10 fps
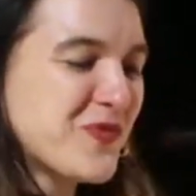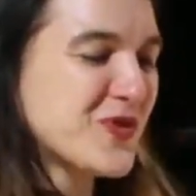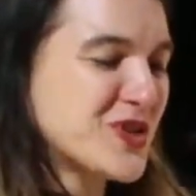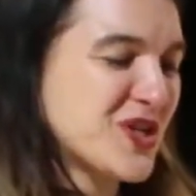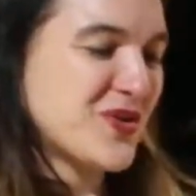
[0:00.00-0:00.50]

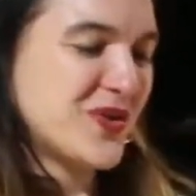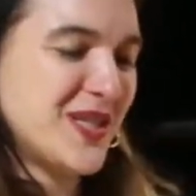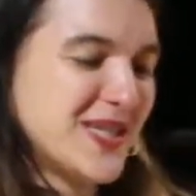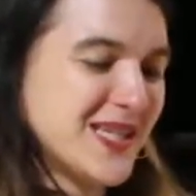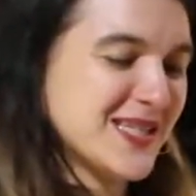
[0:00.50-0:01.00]

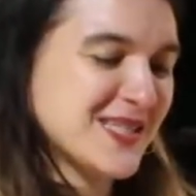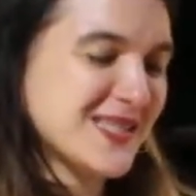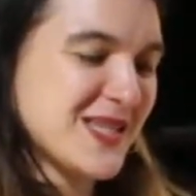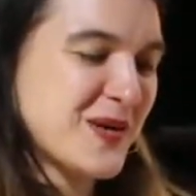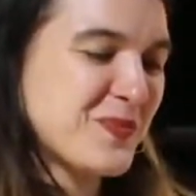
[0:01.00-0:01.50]
Geode is
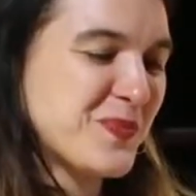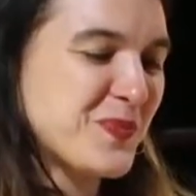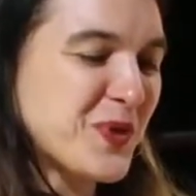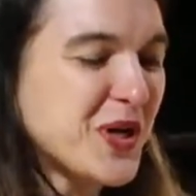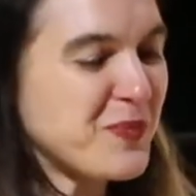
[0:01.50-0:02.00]
a
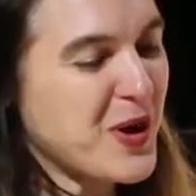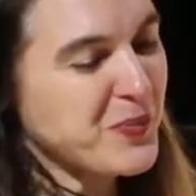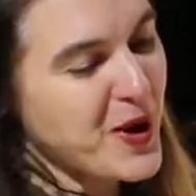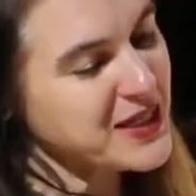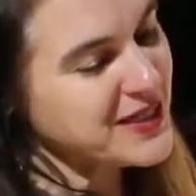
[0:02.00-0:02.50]
book
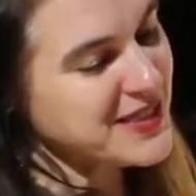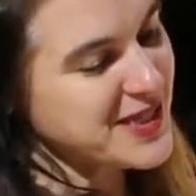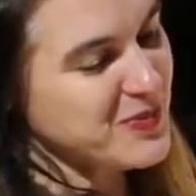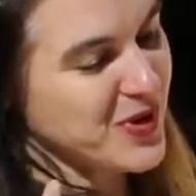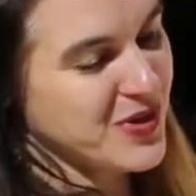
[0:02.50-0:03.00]
about
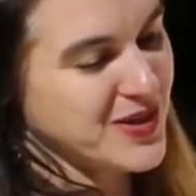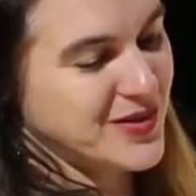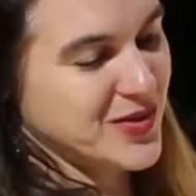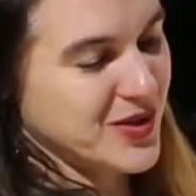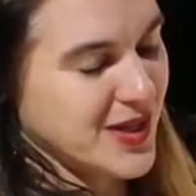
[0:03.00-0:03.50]
pregnancy, birth,
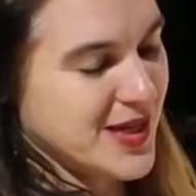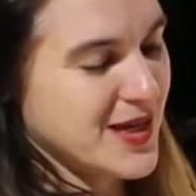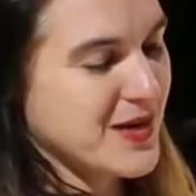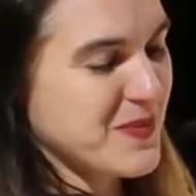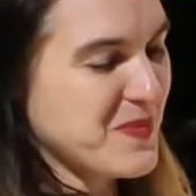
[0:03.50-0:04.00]
and
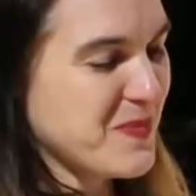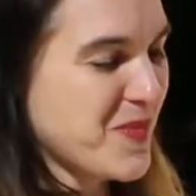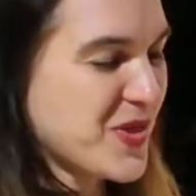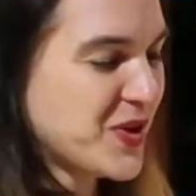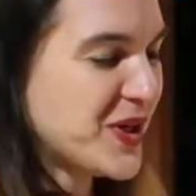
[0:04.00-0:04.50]
early
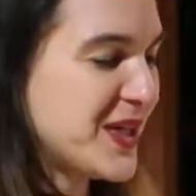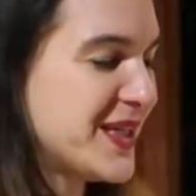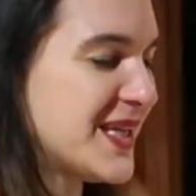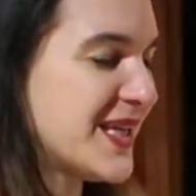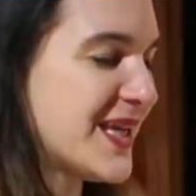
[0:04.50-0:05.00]

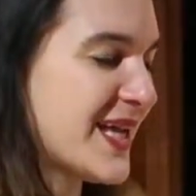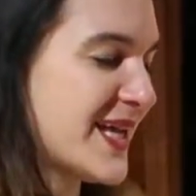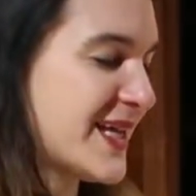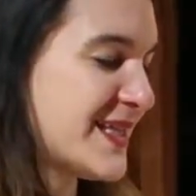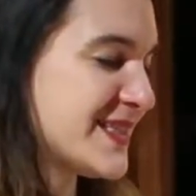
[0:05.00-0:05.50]
motherhood.
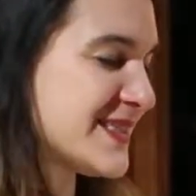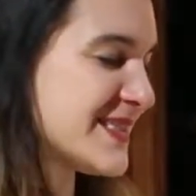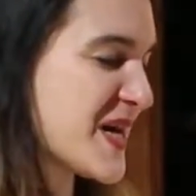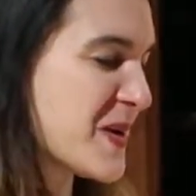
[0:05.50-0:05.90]
And